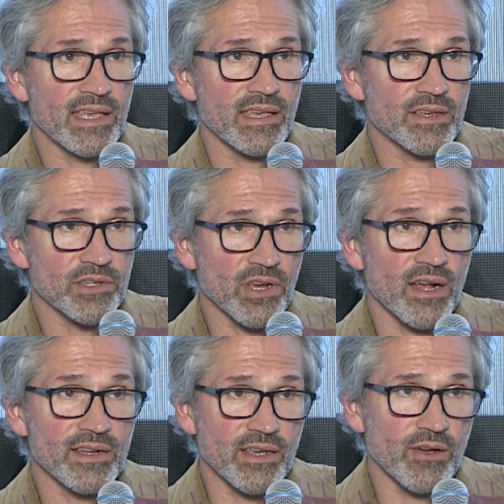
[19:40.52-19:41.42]

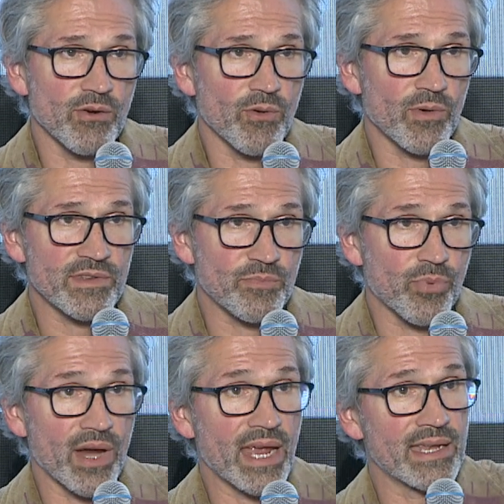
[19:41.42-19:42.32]
Sean and cohort's
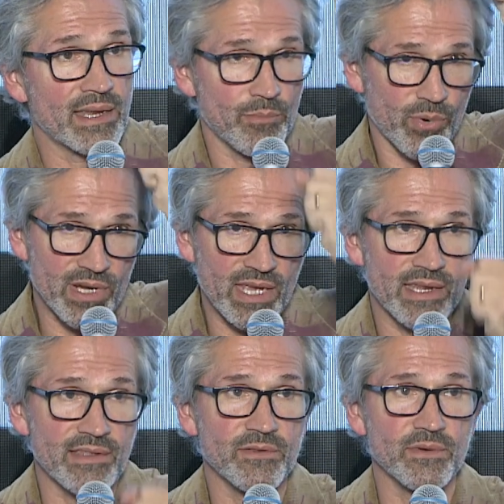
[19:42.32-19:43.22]
brain and putting it
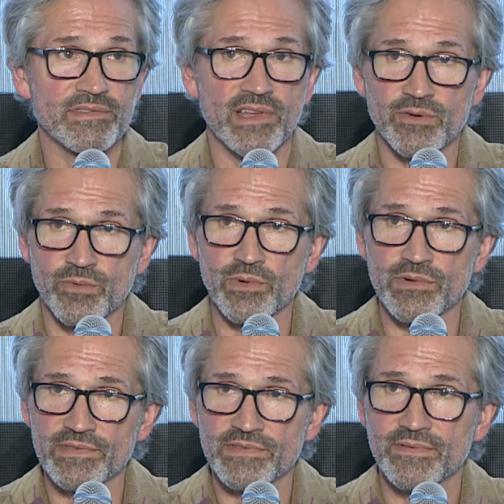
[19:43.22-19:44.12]
into a set of
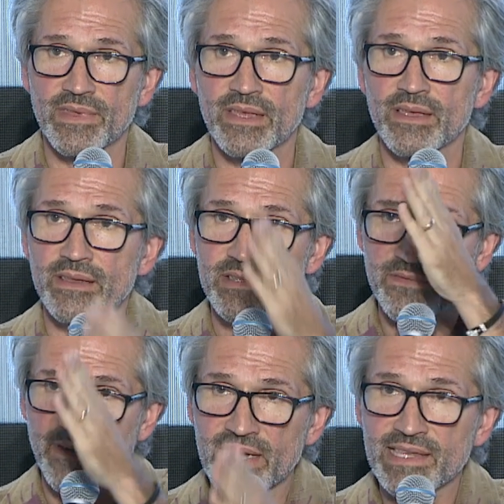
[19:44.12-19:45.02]
rules,
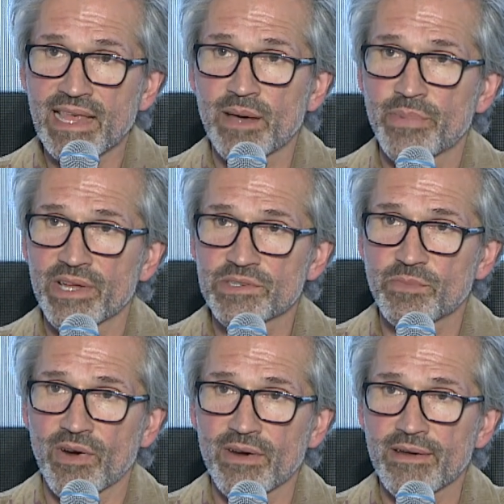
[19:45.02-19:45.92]
defining that
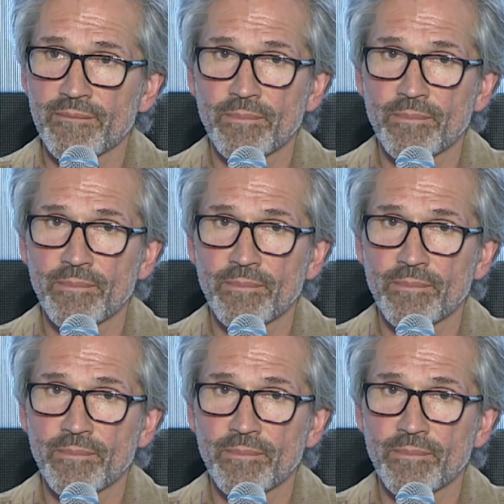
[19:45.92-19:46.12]
benchmark.